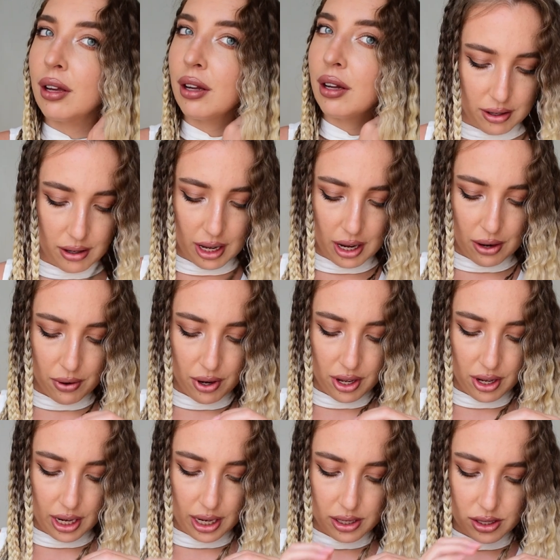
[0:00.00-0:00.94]
How are
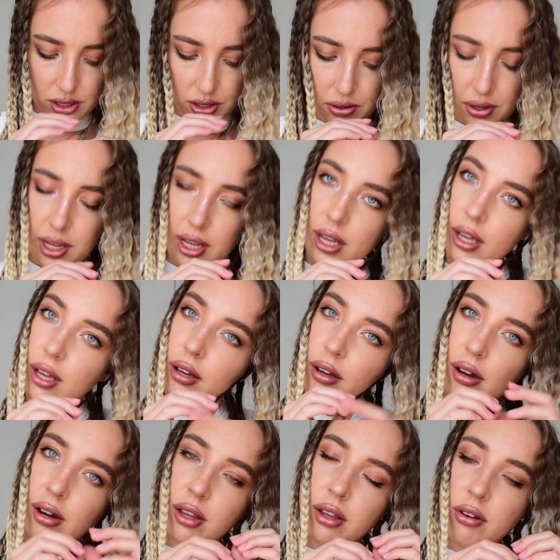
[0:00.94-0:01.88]
you guys doing?
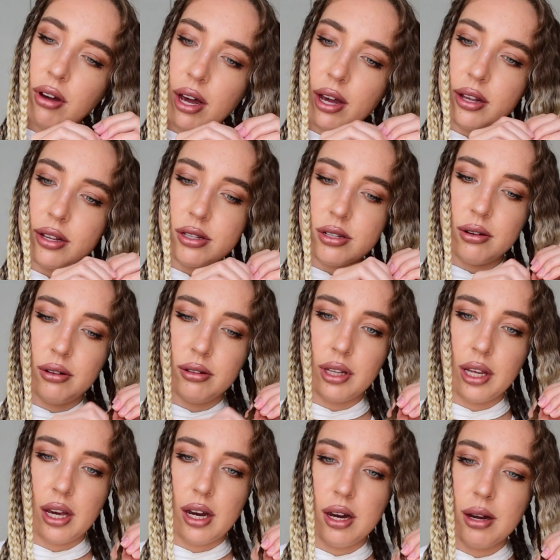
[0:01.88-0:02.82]
Are you guys
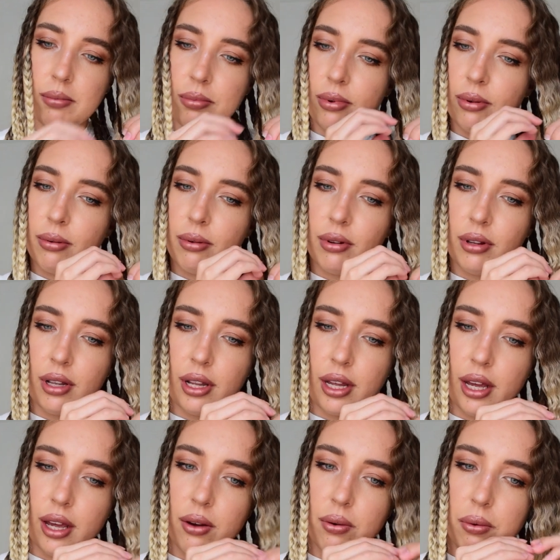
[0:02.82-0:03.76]
holding up?
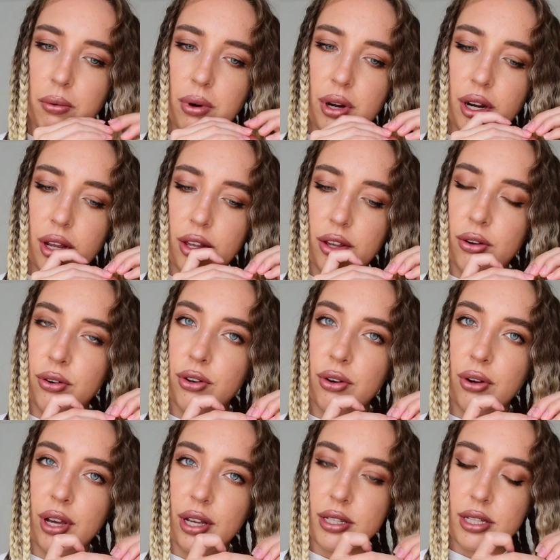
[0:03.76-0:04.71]
Like, what are you
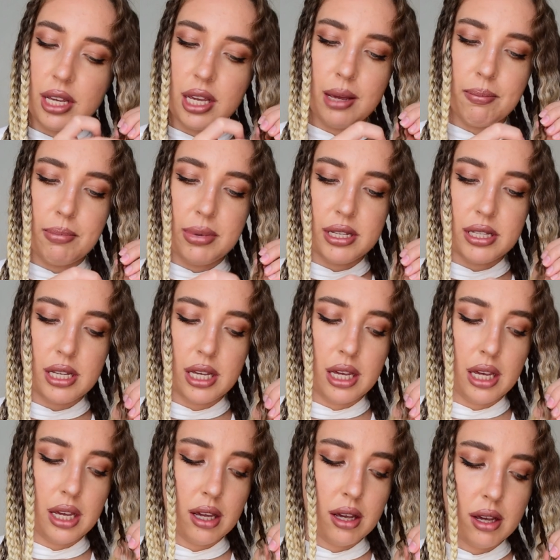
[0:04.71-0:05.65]
doing to keep
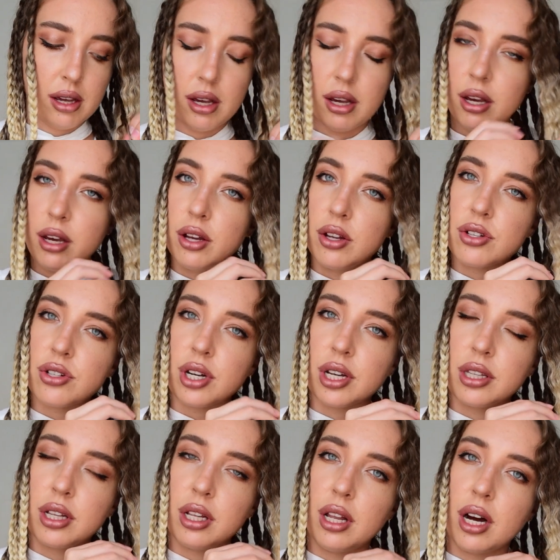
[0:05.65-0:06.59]
busy
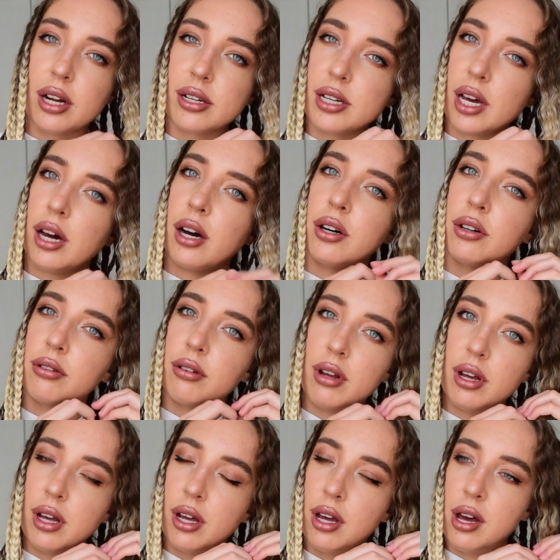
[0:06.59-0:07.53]
during the lockdown?
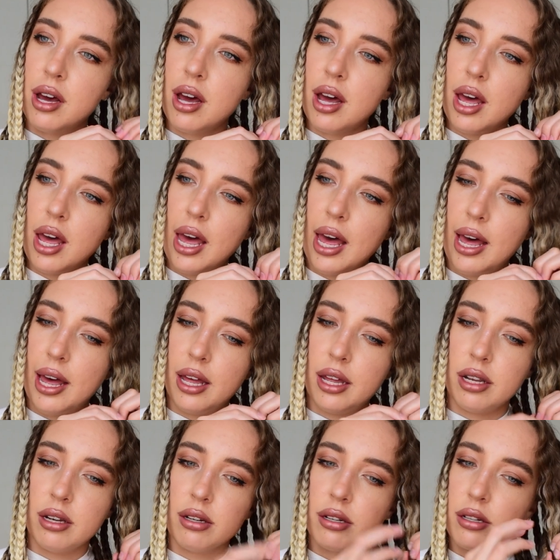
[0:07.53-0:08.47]

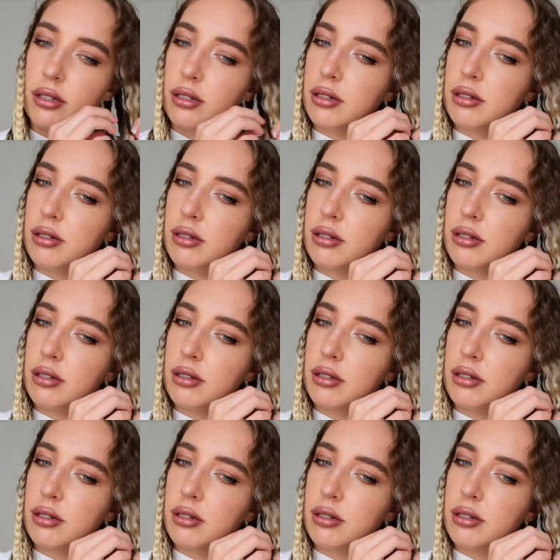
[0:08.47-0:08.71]
And